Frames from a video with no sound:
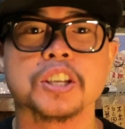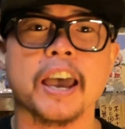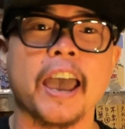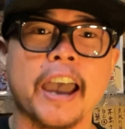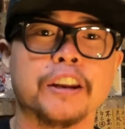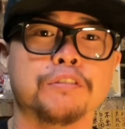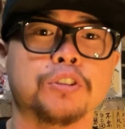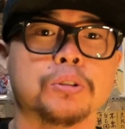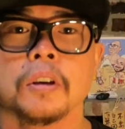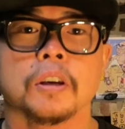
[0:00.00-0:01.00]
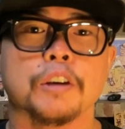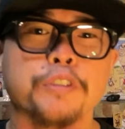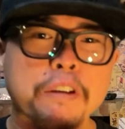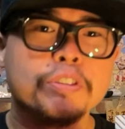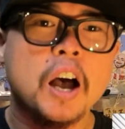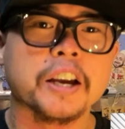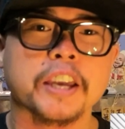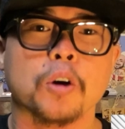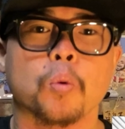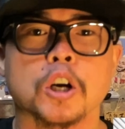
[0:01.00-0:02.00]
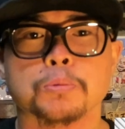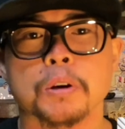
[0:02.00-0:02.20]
ahead of you. If you have not yet watched